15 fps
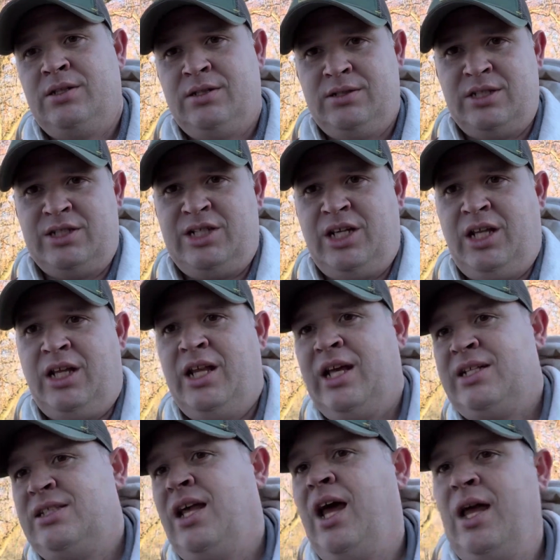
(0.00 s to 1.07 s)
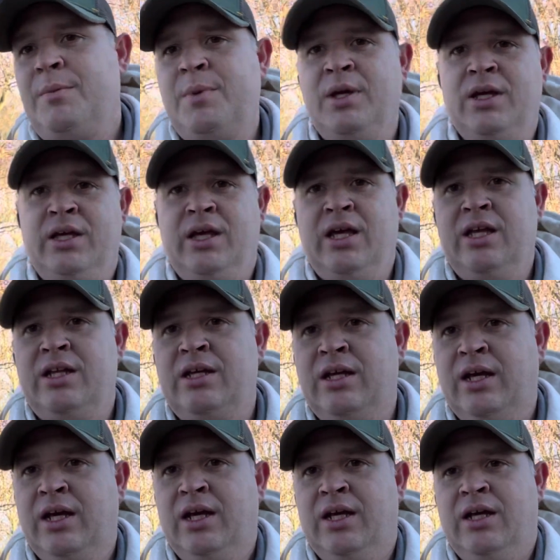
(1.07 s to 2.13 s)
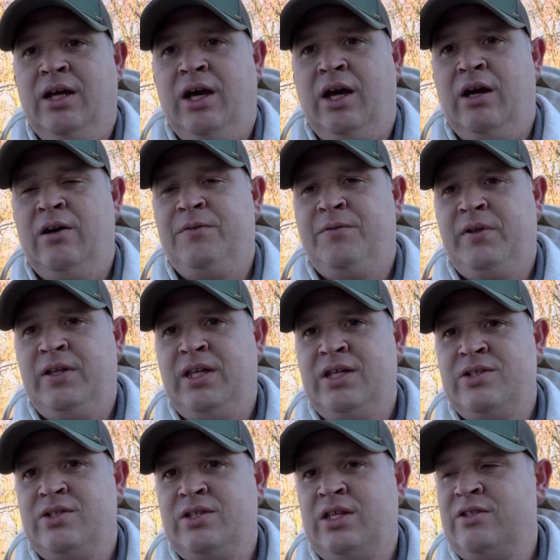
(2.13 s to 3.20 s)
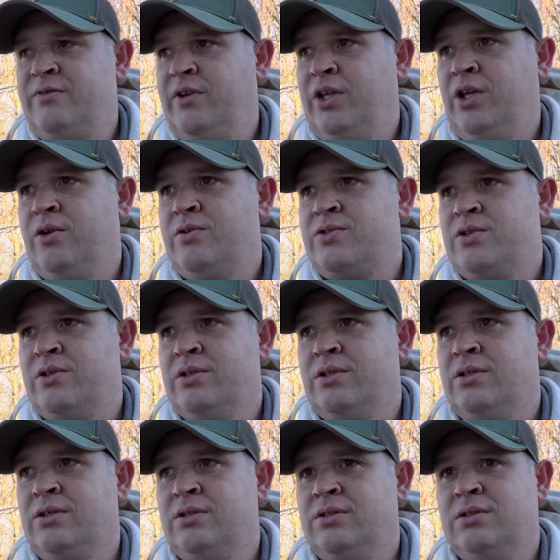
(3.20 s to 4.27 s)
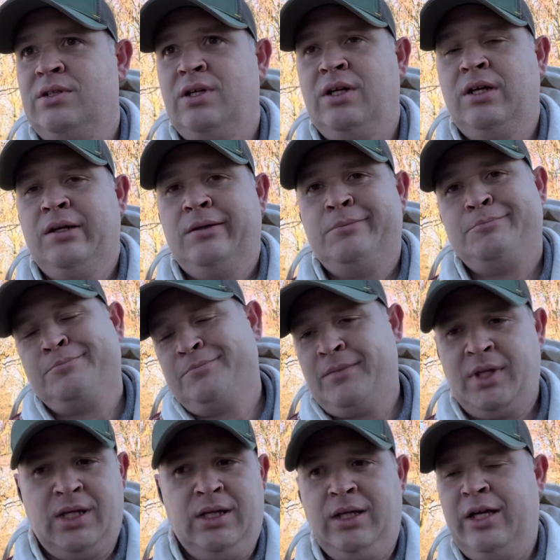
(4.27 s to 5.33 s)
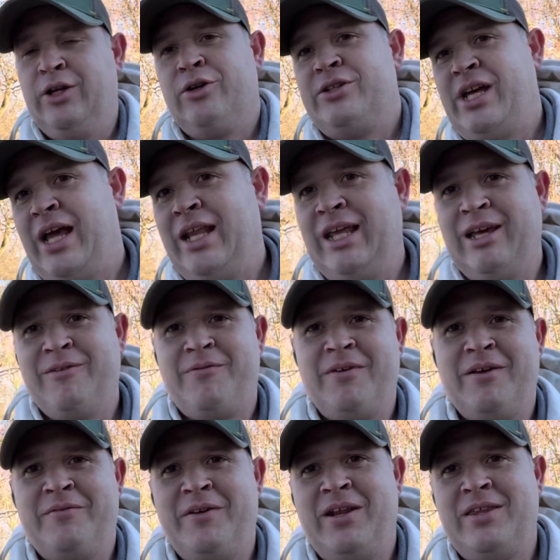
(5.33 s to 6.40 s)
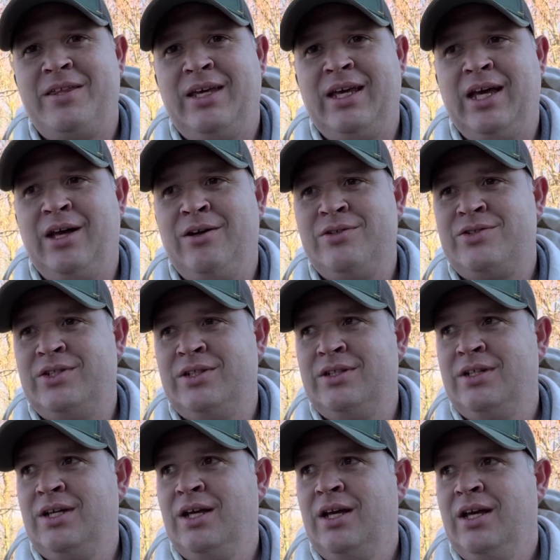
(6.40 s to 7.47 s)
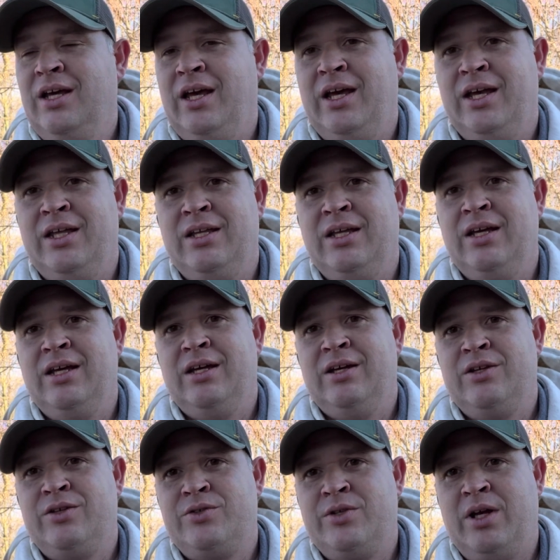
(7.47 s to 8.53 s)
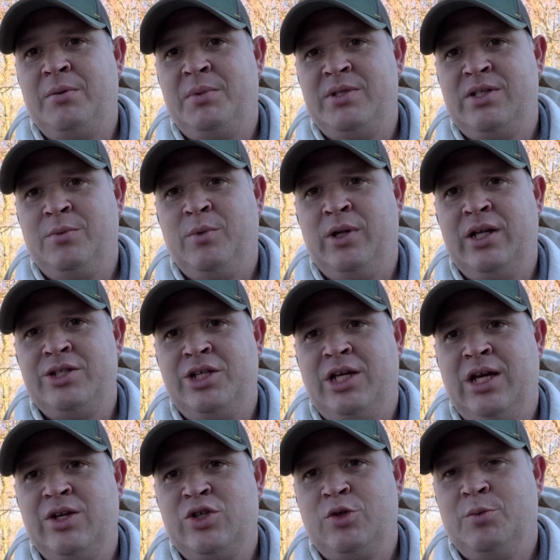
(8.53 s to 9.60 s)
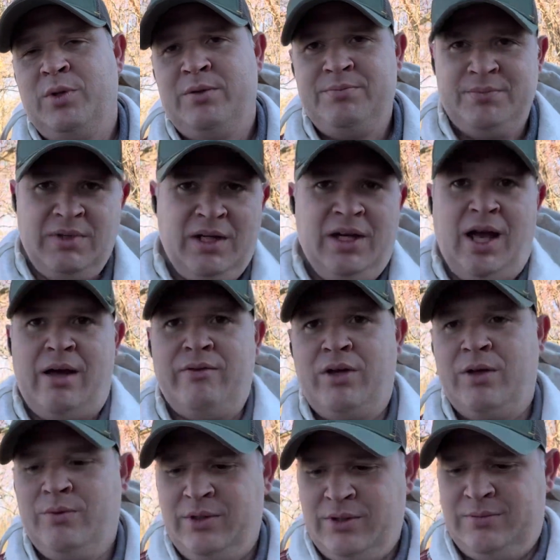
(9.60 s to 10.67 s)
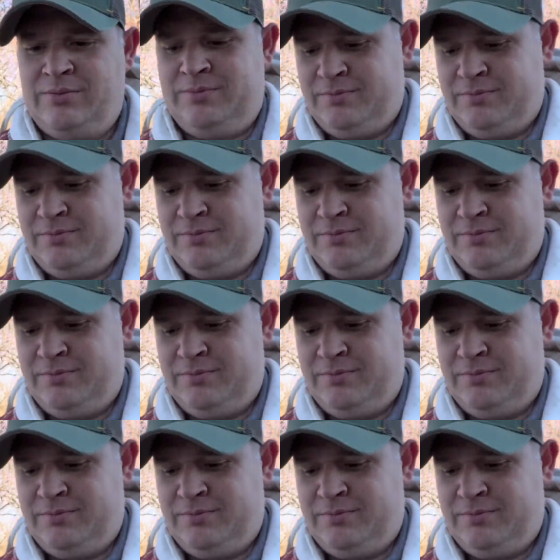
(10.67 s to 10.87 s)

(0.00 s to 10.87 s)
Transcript: seeing you next time. Again, hopefully these videos are entertaining if anything else, and try to be somewhat educational. Have a good one.